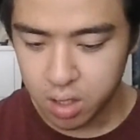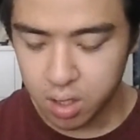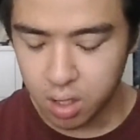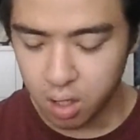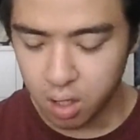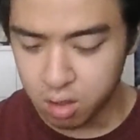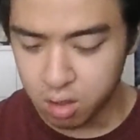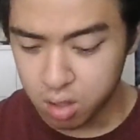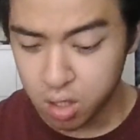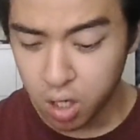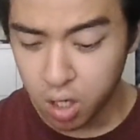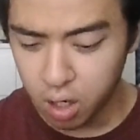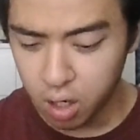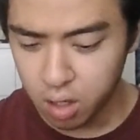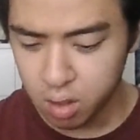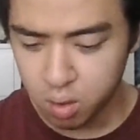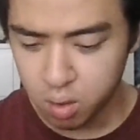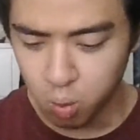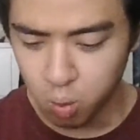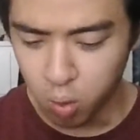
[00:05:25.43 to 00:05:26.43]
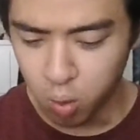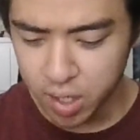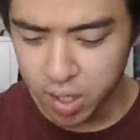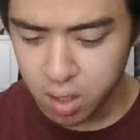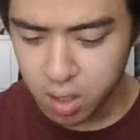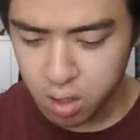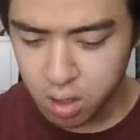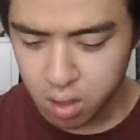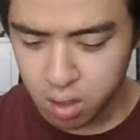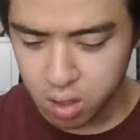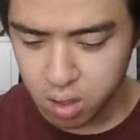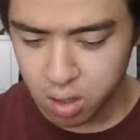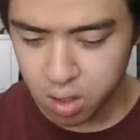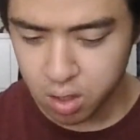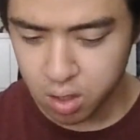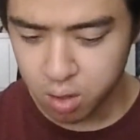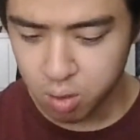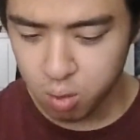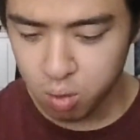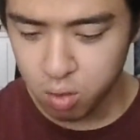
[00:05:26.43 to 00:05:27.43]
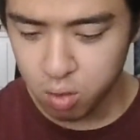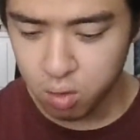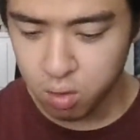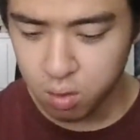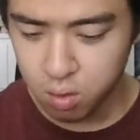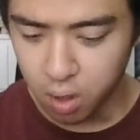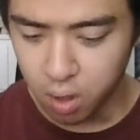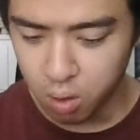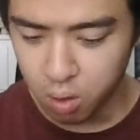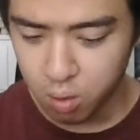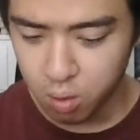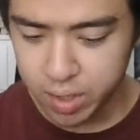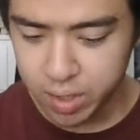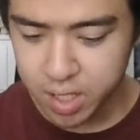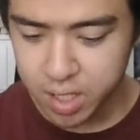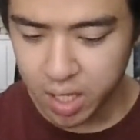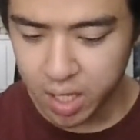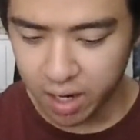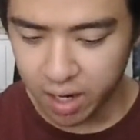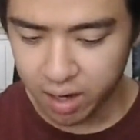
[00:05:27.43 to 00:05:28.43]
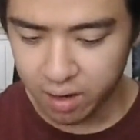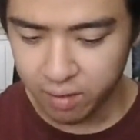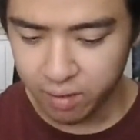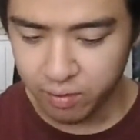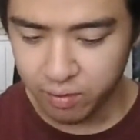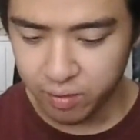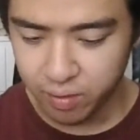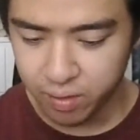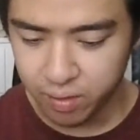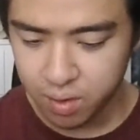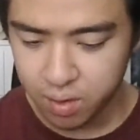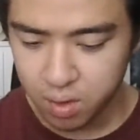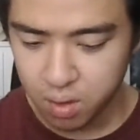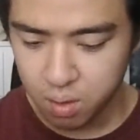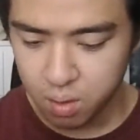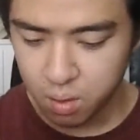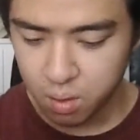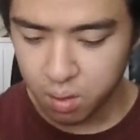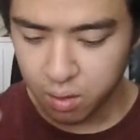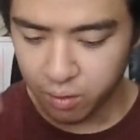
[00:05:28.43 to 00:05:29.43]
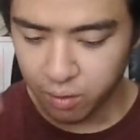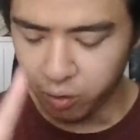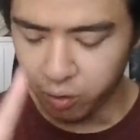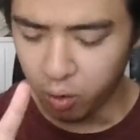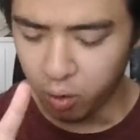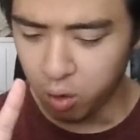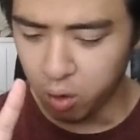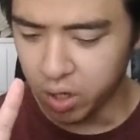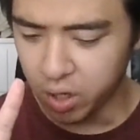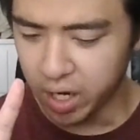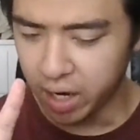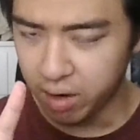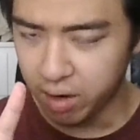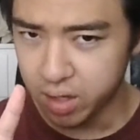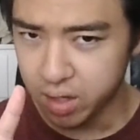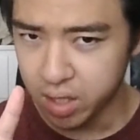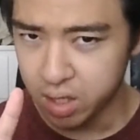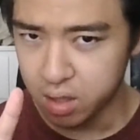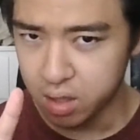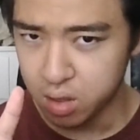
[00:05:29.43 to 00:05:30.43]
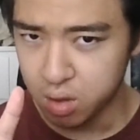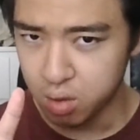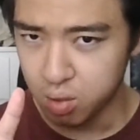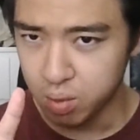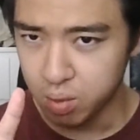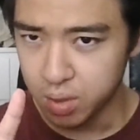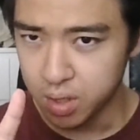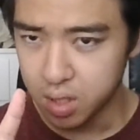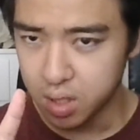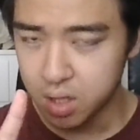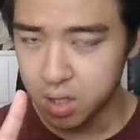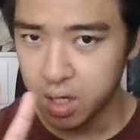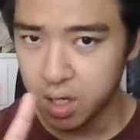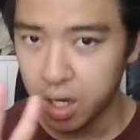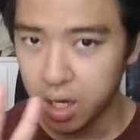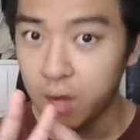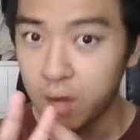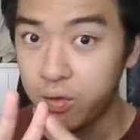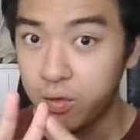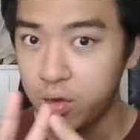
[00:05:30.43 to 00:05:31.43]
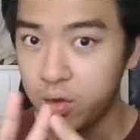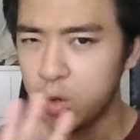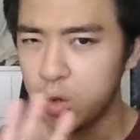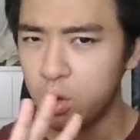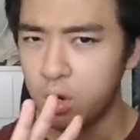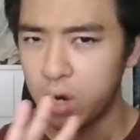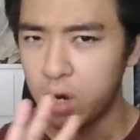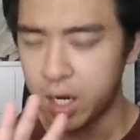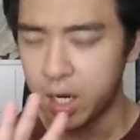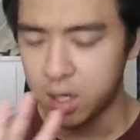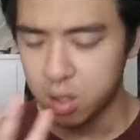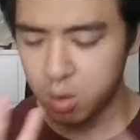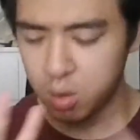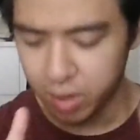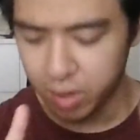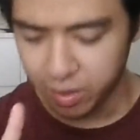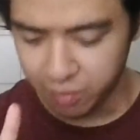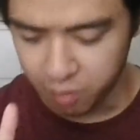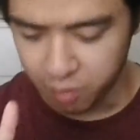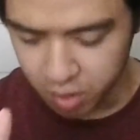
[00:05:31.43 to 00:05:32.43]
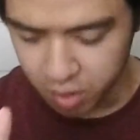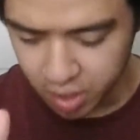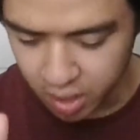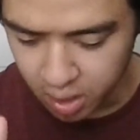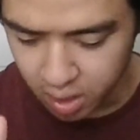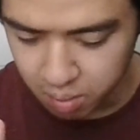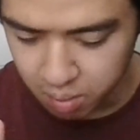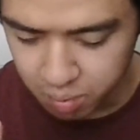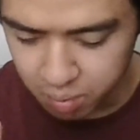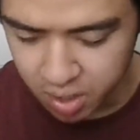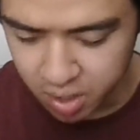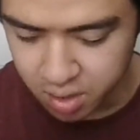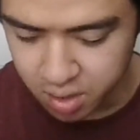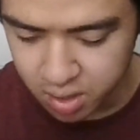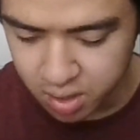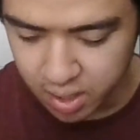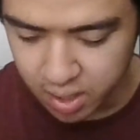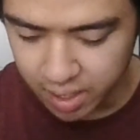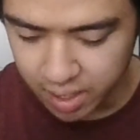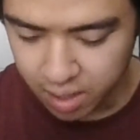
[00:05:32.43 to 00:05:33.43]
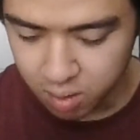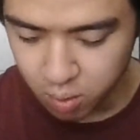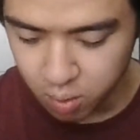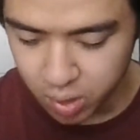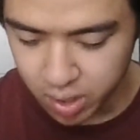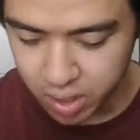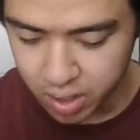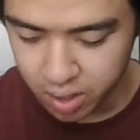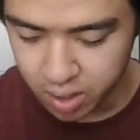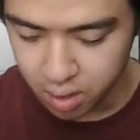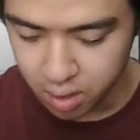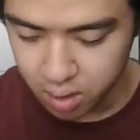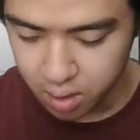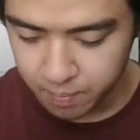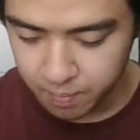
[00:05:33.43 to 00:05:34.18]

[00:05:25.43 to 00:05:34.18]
on turn 1 you will always have 4 guaranteed supers if you're at 24 key, because they get 1 here.